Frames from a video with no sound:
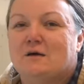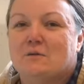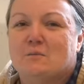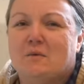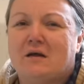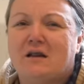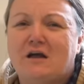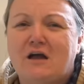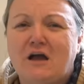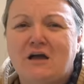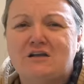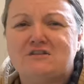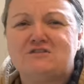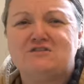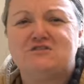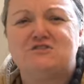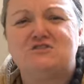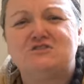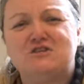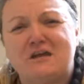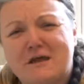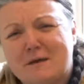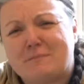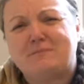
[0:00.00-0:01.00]
but I got
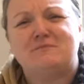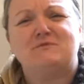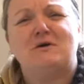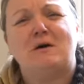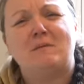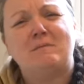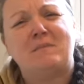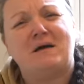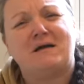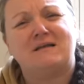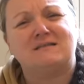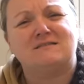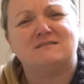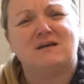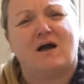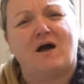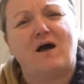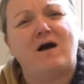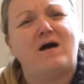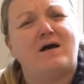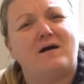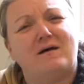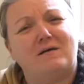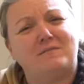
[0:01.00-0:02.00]
gypped on my
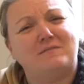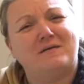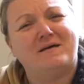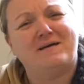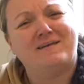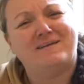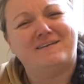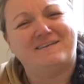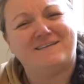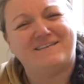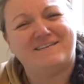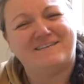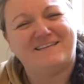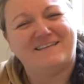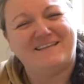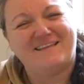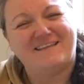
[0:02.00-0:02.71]
tub.